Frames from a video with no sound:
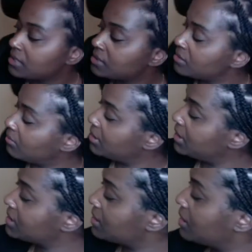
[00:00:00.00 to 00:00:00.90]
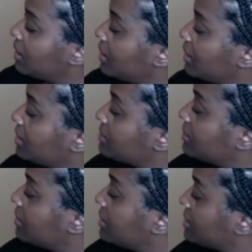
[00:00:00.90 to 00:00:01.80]
Someone is, is
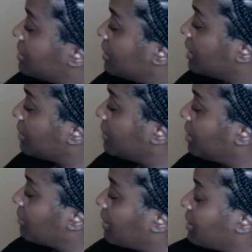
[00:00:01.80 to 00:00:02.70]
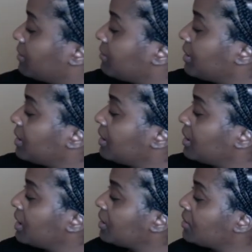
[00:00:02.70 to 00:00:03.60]
and it's the thinking man right under it,
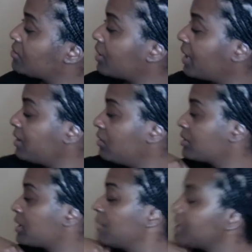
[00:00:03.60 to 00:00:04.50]
trying to overcome